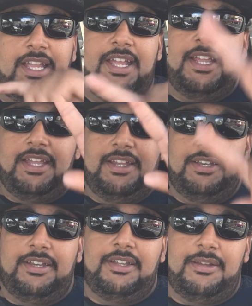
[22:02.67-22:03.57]

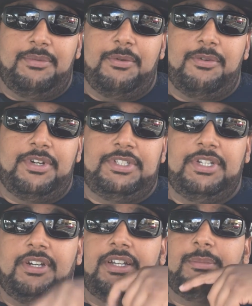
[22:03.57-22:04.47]
and the warranty
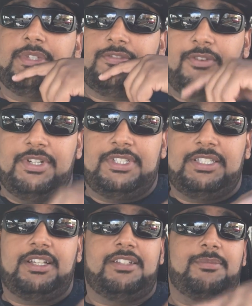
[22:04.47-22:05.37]
on them is
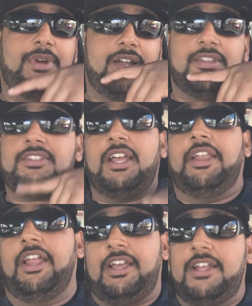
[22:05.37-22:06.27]
46,000 miles,
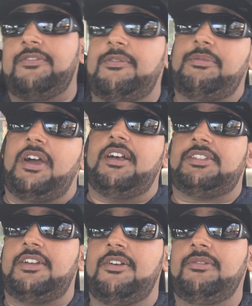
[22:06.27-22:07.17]
and I got them from
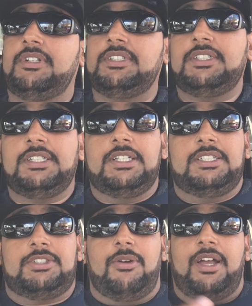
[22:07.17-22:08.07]
Costco.
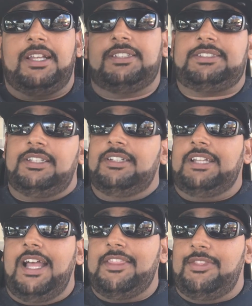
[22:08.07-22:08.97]
So I still
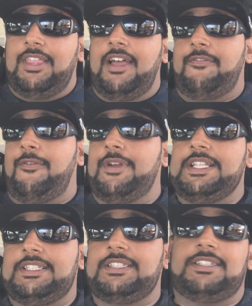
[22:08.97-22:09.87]
got that
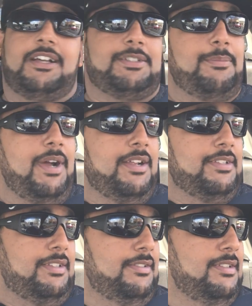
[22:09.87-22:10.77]
46,000
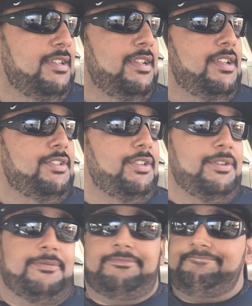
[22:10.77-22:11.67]
miles.
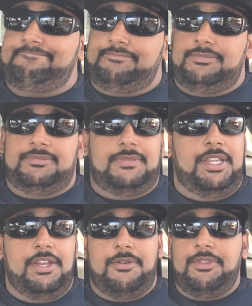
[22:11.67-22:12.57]
So,
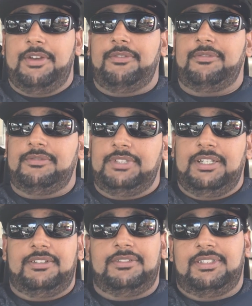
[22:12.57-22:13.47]
you know, they're
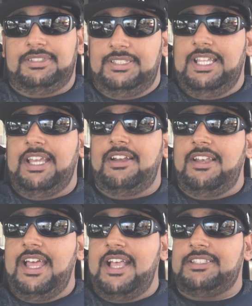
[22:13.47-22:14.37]
gonna
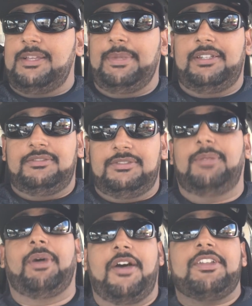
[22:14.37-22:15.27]
last. I mean,
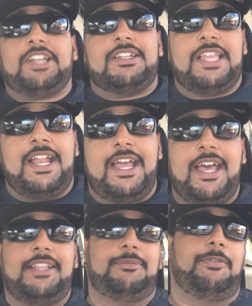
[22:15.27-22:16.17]
the other tires that I
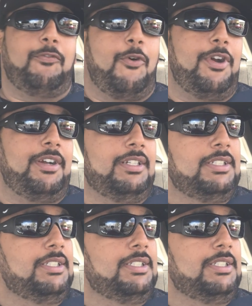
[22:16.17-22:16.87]
had before,